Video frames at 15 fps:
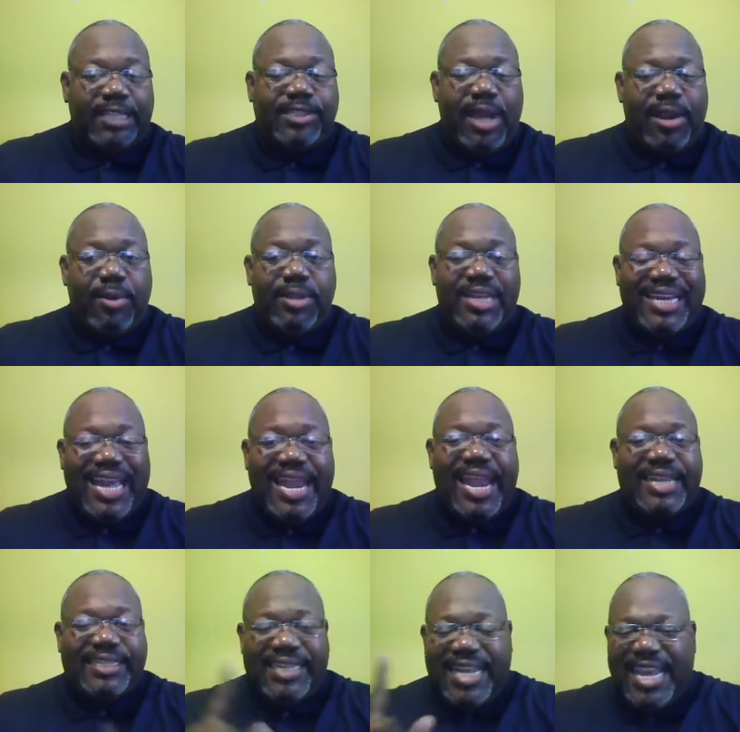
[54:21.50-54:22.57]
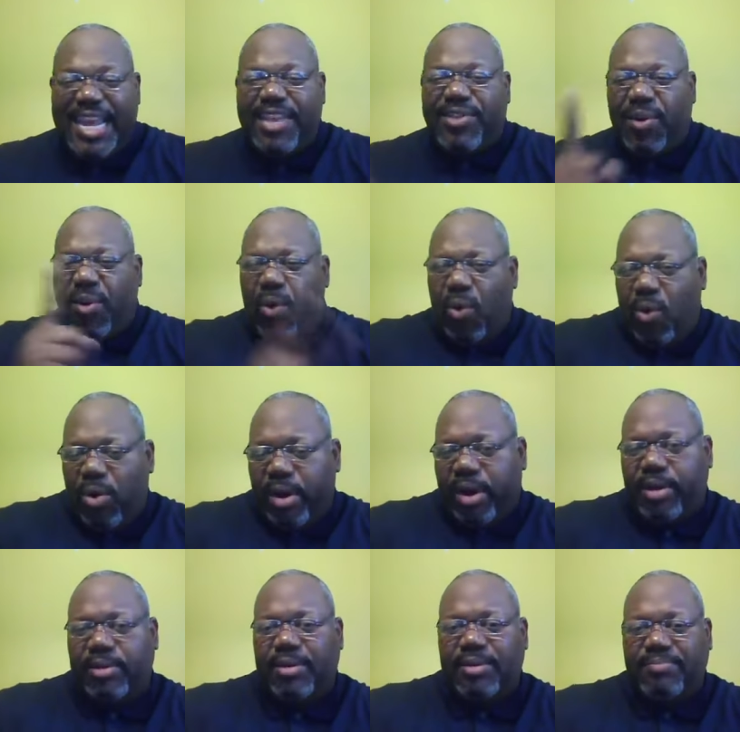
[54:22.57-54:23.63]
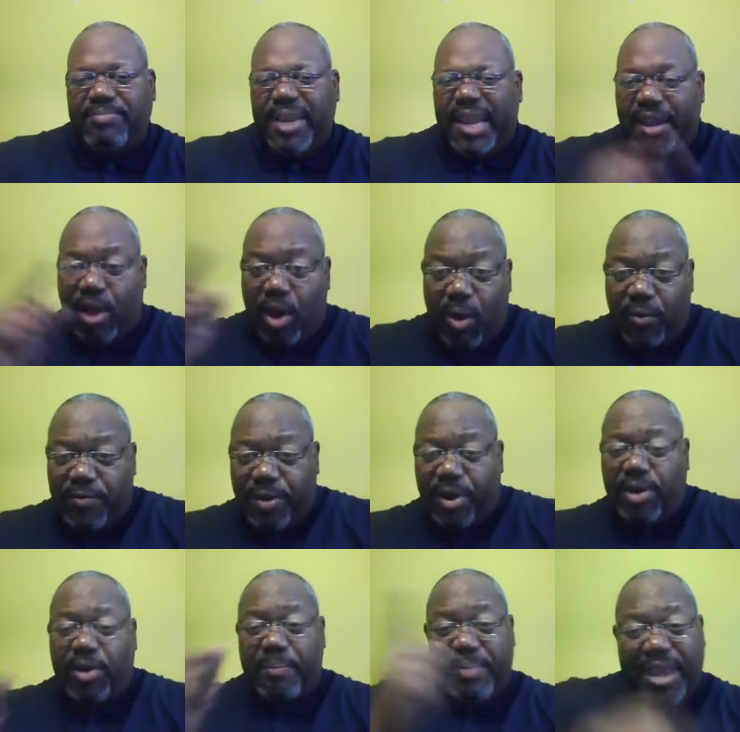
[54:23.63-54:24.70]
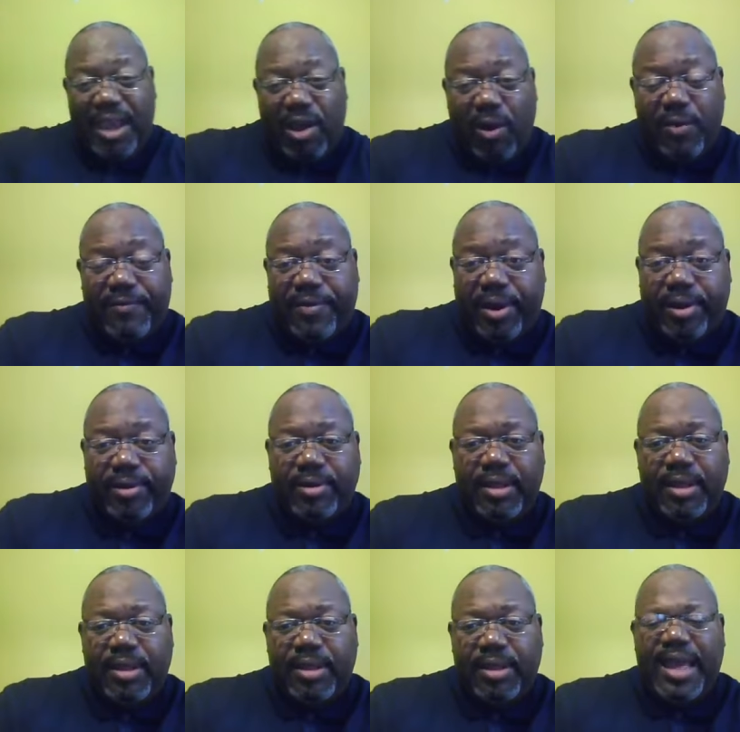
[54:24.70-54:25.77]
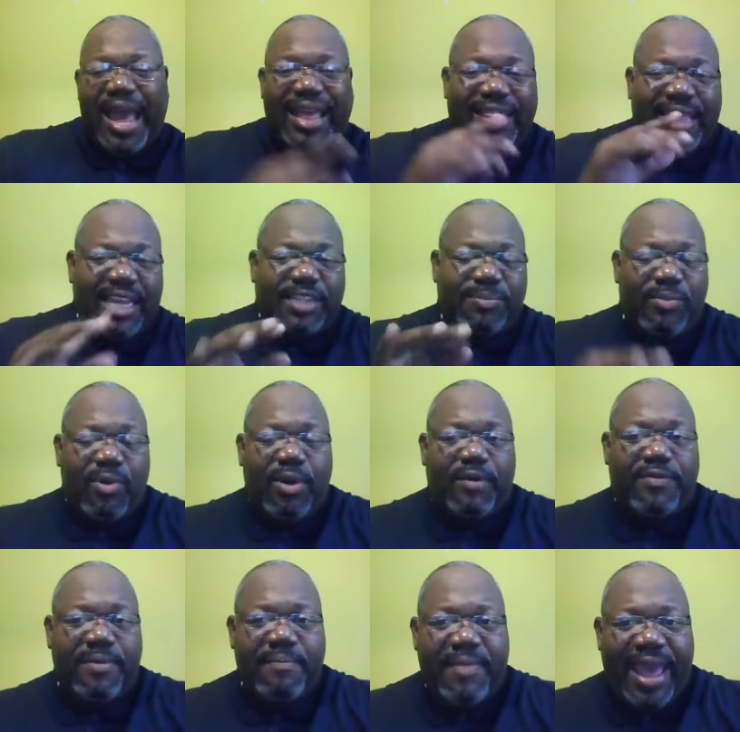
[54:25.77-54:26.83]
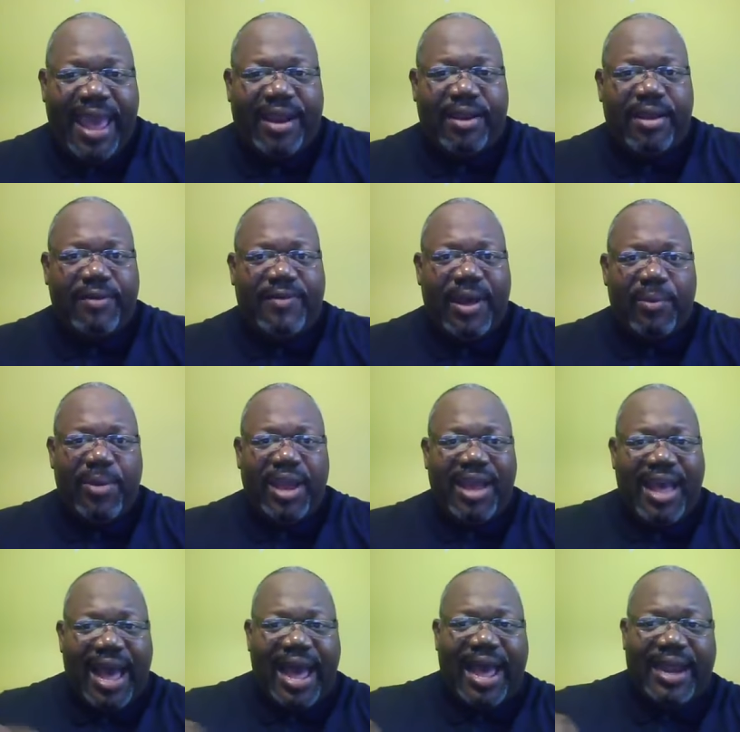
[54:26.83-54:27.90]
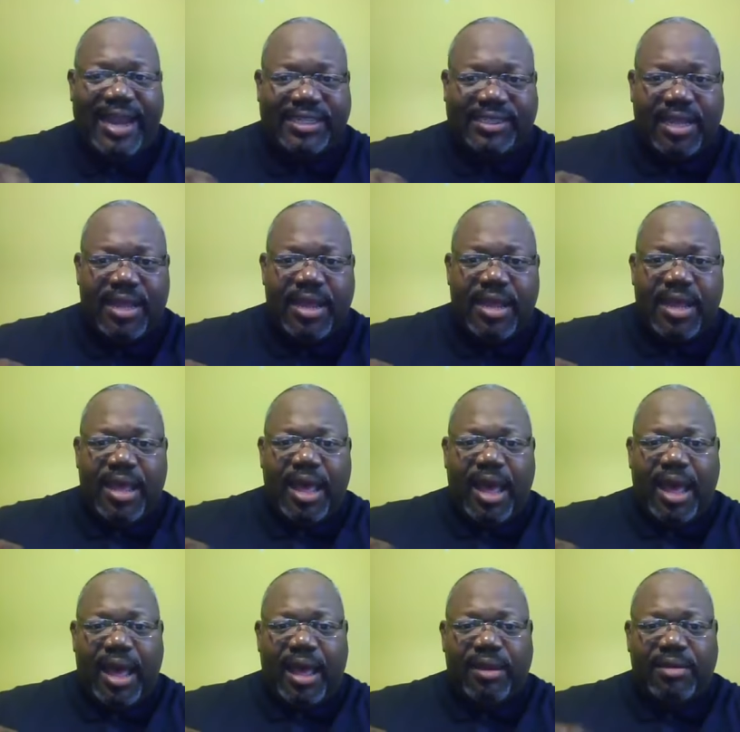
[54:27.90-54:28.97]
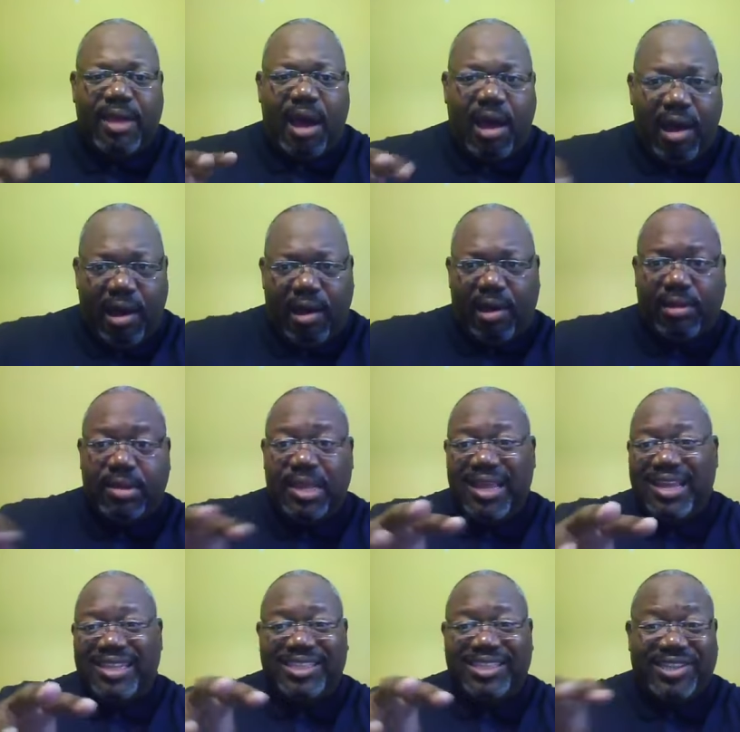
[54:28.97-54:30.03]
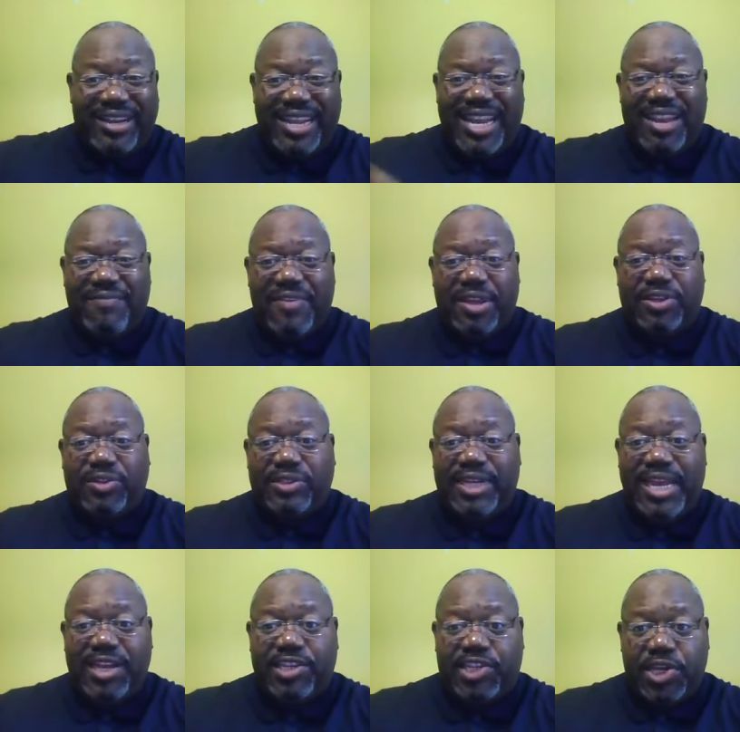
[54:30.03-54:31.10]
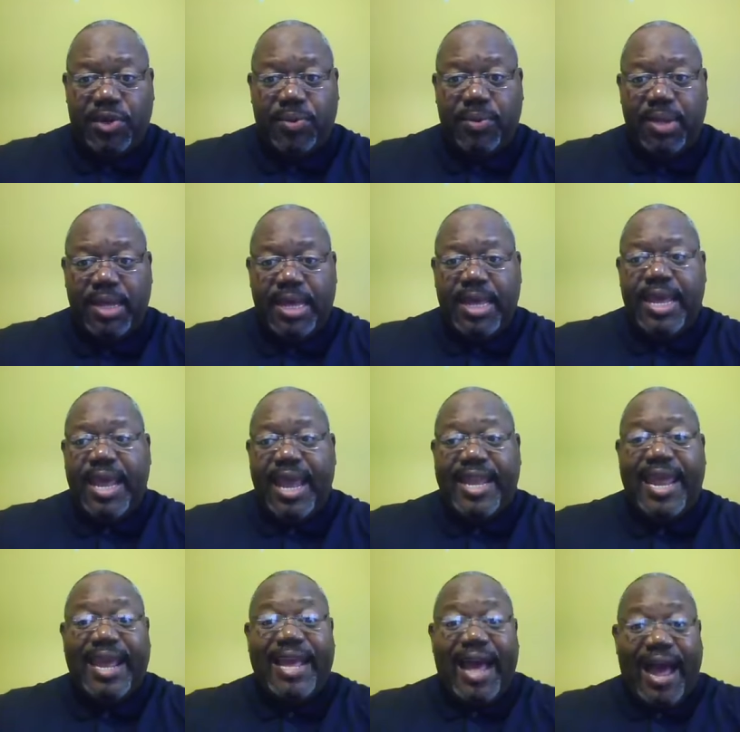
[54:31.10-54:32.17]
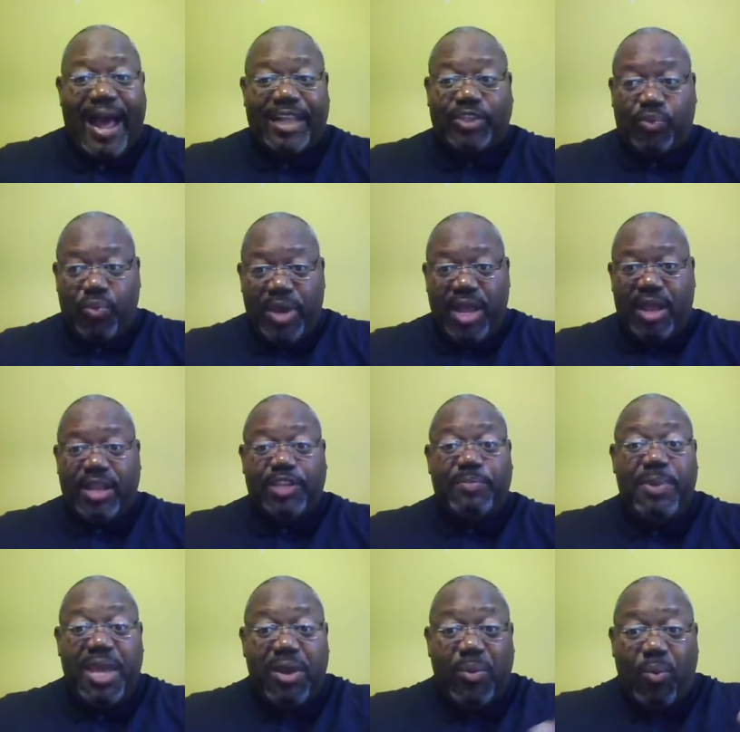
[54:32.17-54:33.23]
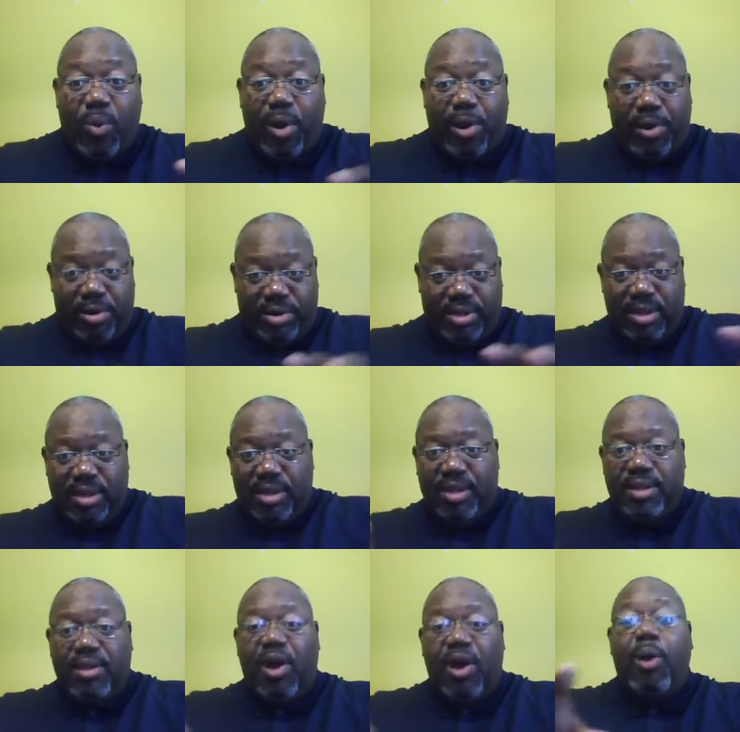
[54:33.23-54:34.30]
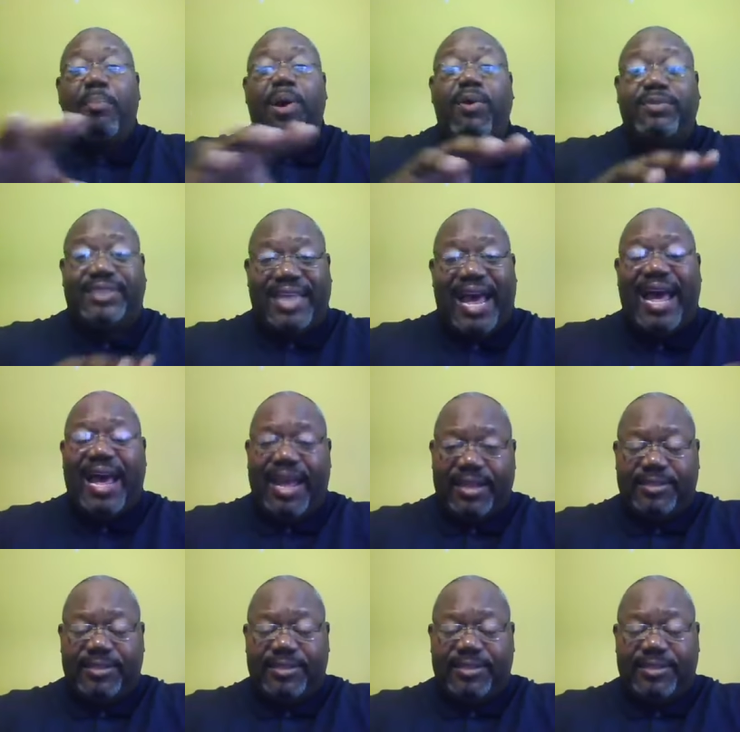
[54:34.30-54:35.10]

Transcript: So I don't look at it as an either or, being covert or being overt. I think it's more of a matter of what God has uh, called certain individuals into, and that God's will is being worked on both sides.